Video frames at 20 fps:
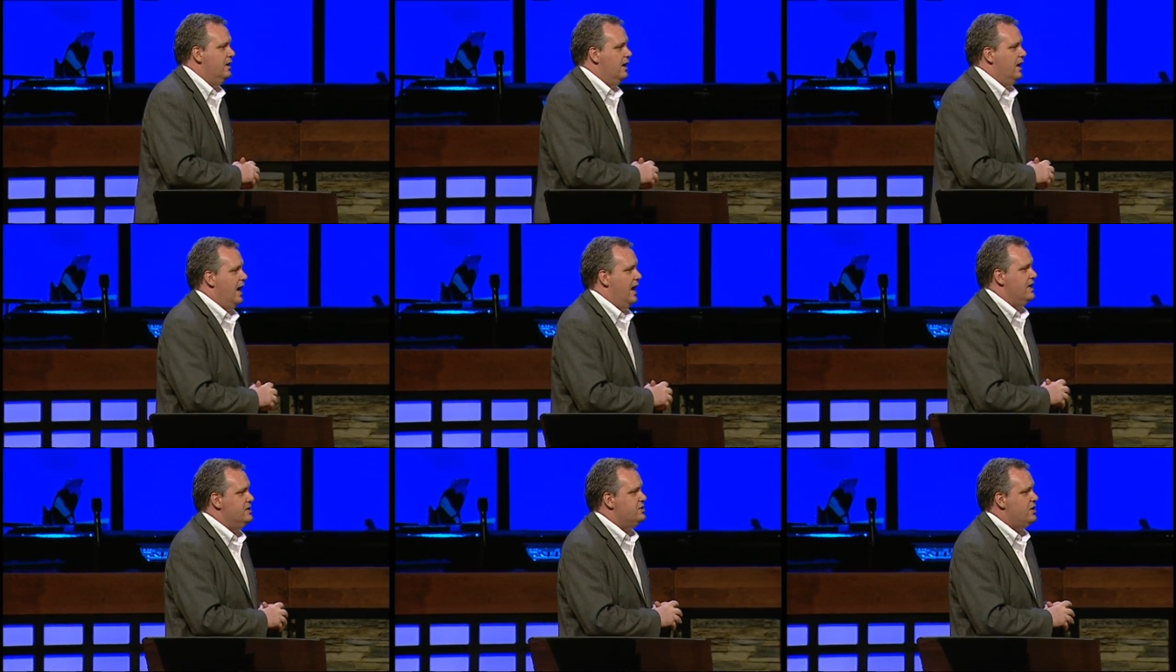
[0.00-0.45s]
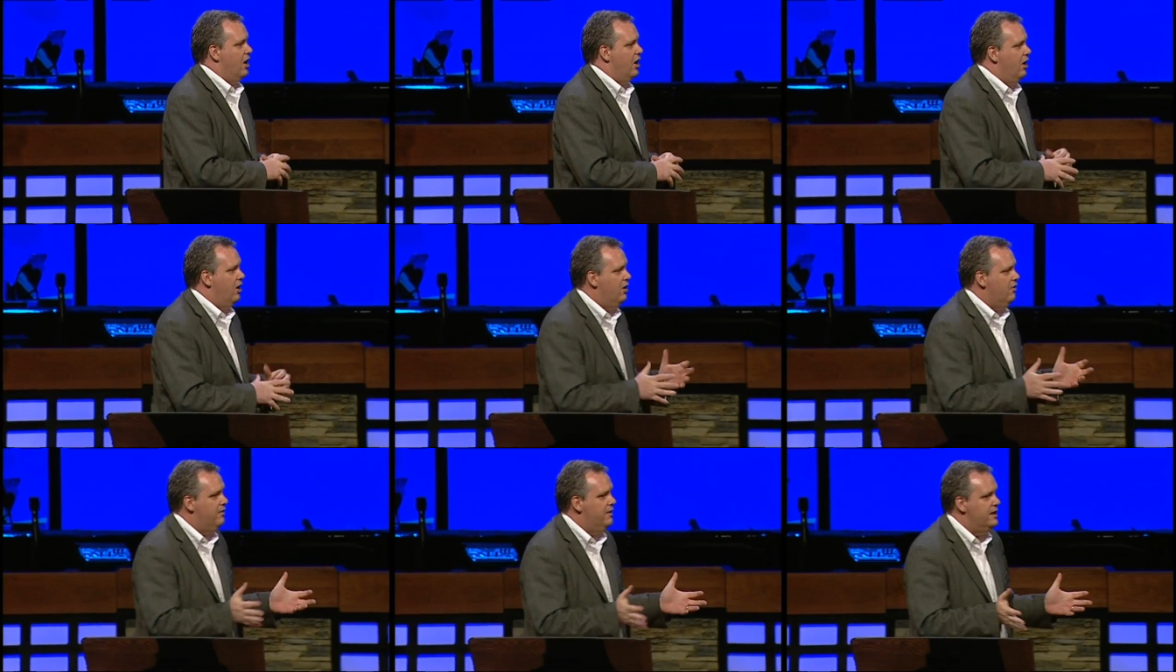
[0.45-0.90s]
has
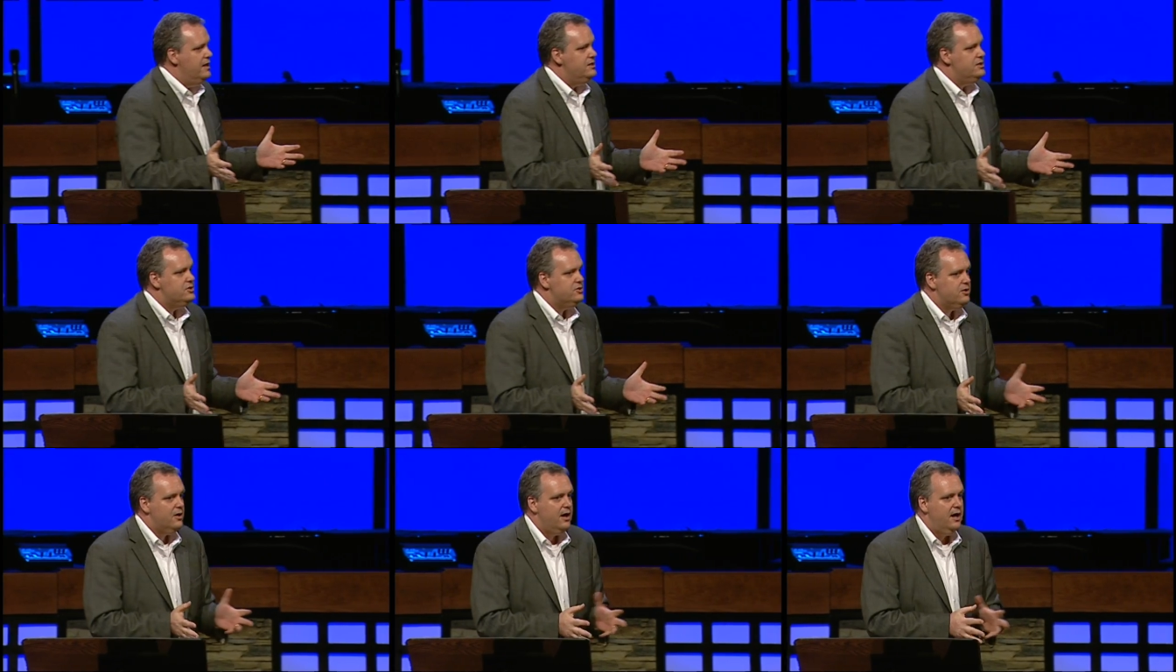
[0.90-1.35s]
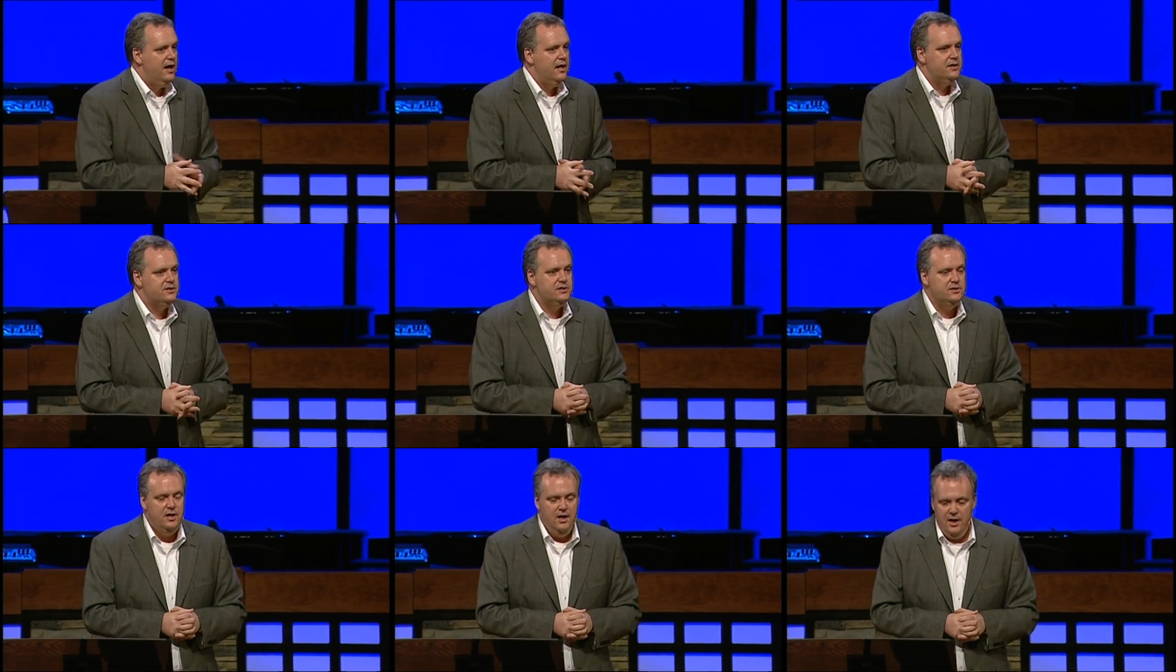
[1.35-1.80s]
all these
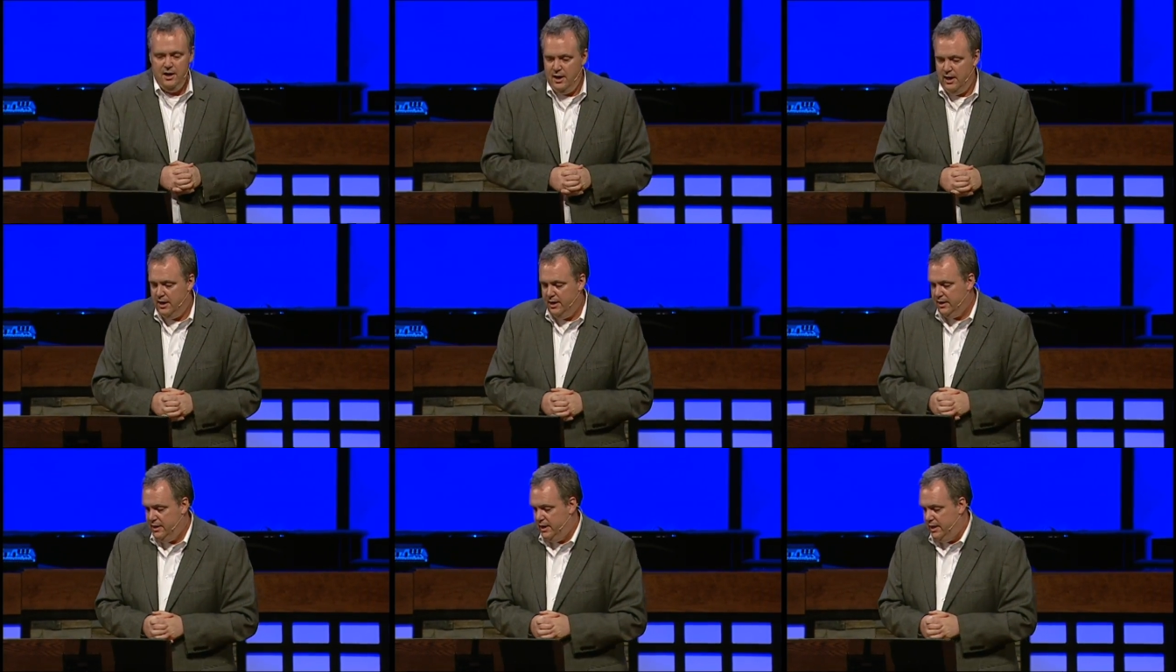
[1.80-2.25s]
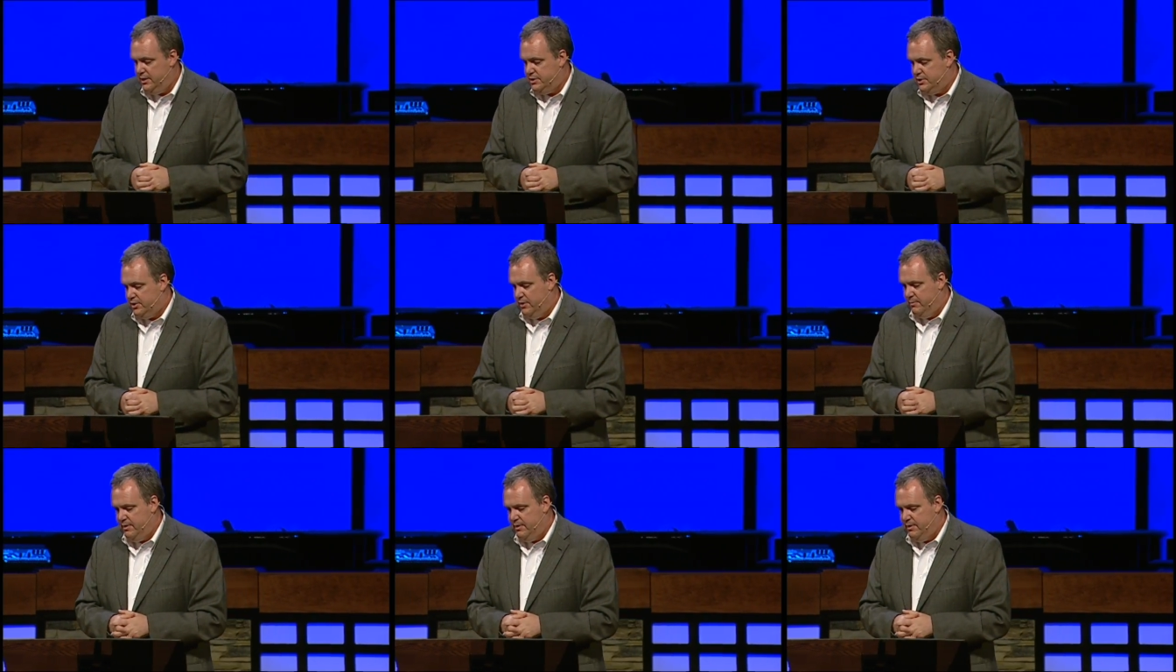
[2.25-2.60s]
strikes against her.